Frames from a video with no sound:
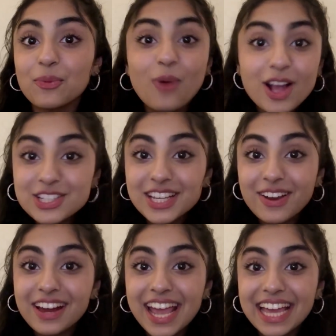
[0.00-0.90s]
washing
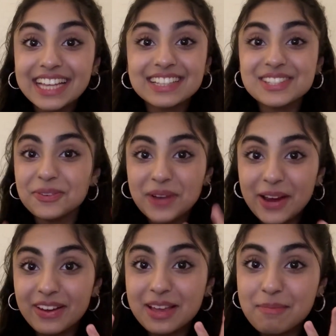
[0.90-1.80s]
our hands,
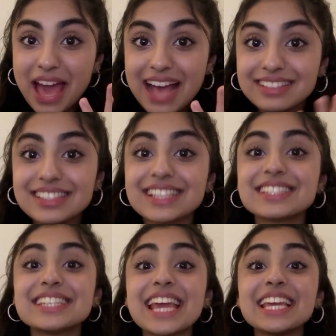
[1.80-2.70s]
wearing a mask,
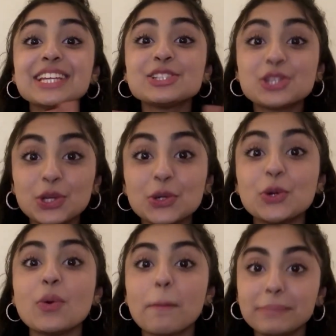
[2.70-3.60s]
staying
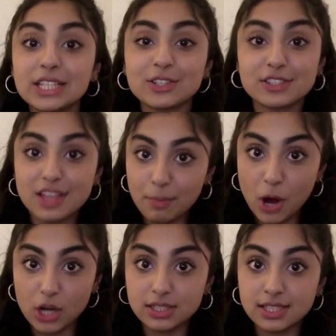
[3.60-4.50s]
2 meters
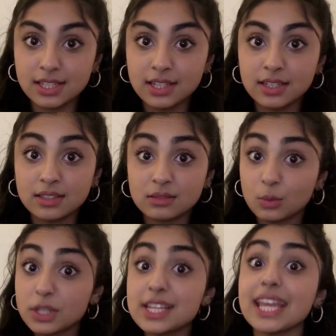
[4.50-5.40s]
apart.
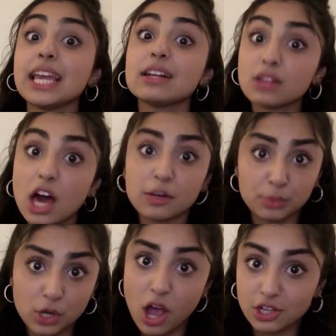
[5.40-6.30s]
We're taking a lot of
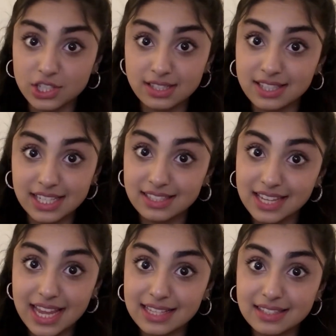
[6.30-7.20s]
precautions these
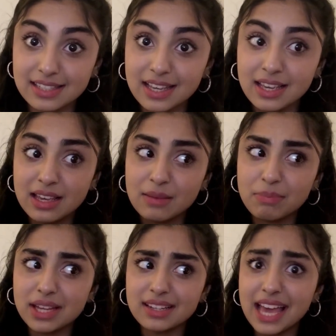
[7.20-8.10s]
days.
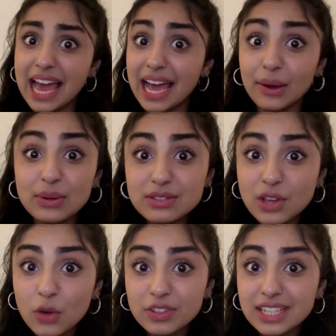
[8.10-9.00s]
But how does
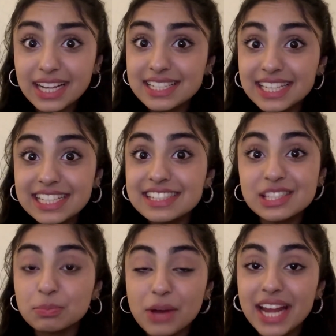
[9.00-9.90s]
COVID-19
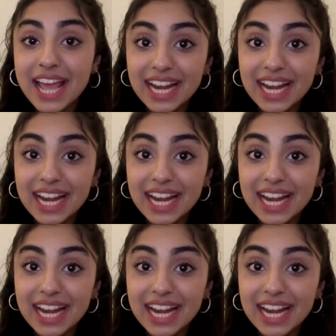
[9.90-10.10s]
spread